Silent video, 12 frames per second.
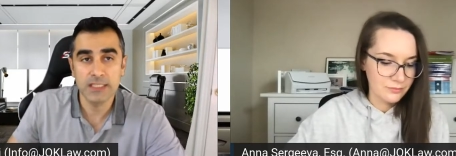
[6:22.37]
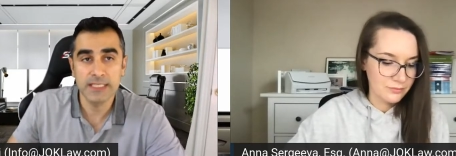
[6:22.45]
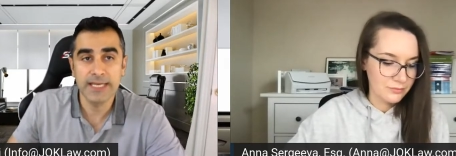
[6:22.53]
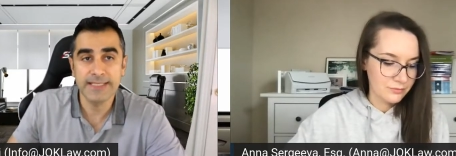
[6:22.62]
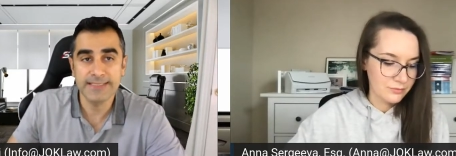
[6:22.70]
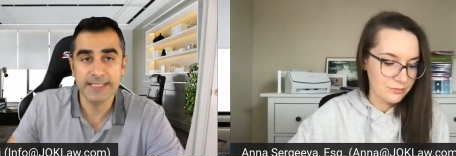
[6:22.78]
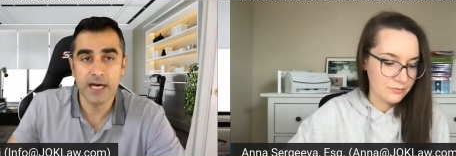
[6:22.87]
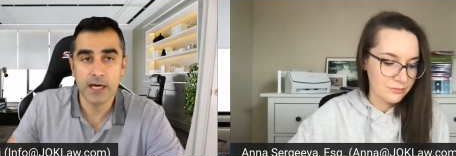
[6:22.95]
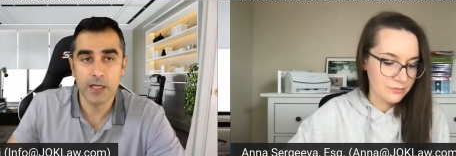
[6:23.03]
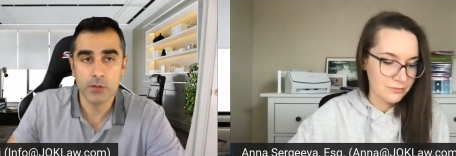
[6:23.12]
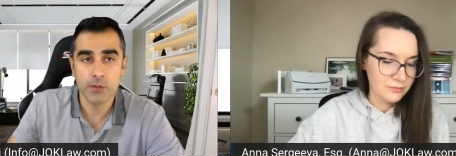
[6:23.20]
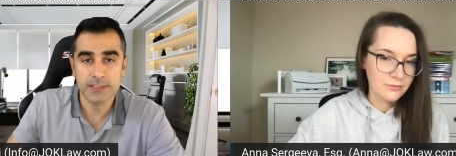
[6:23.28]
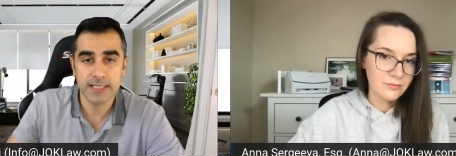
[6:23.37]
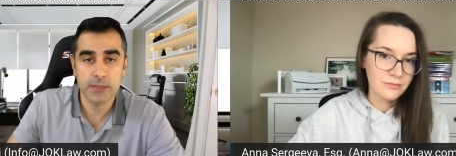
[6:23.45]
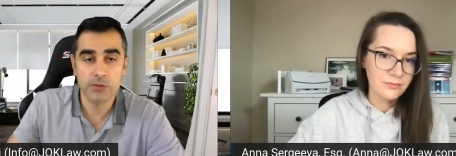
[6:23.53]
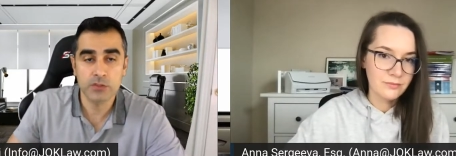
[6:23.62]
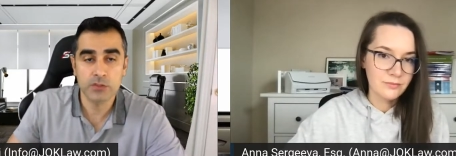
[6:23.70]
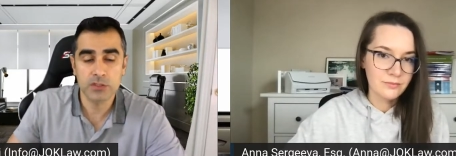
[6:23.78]
Speaker 1: EAD auto extend,
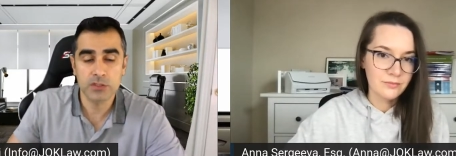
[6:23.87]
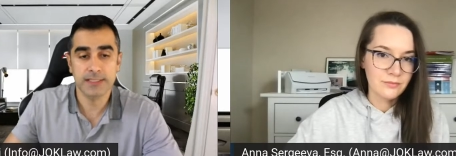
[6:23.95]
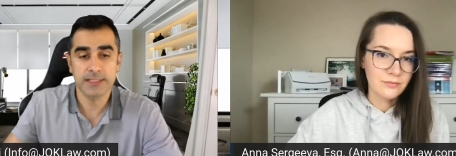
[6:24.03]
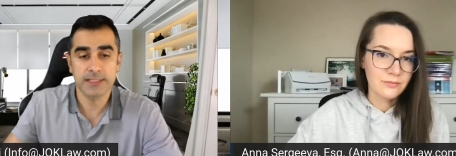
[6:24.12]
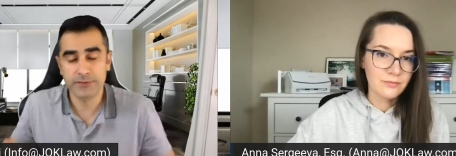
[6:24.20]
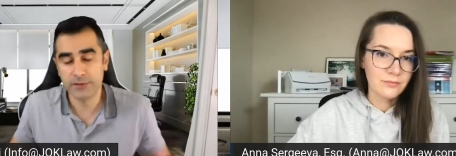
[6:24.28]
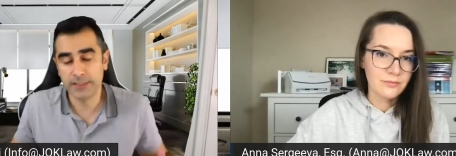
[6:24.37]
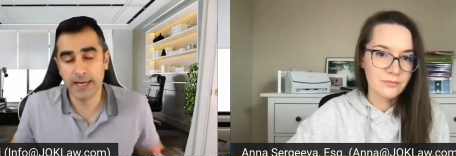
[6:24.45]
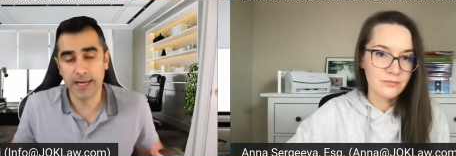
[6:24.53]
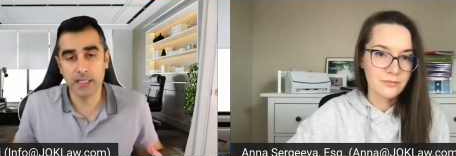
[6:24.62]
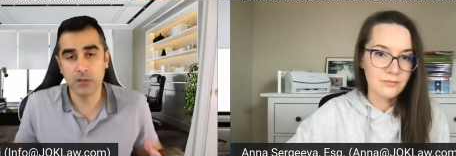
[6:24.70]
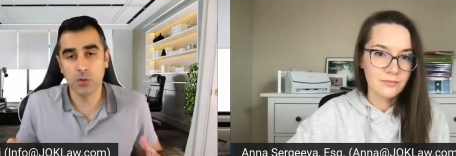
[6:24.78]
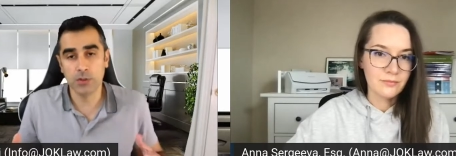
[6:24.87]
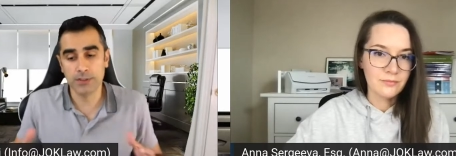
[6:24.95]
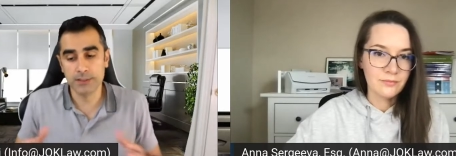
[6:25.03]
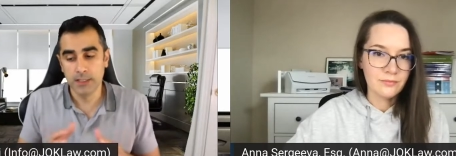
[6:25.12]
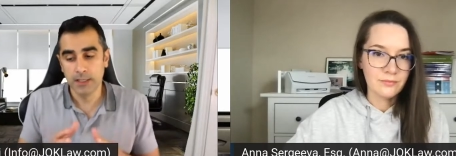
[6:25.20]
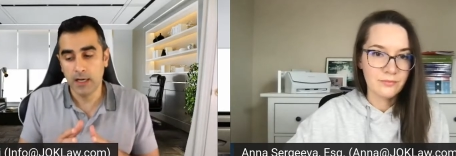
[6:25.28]
which lists the different categories.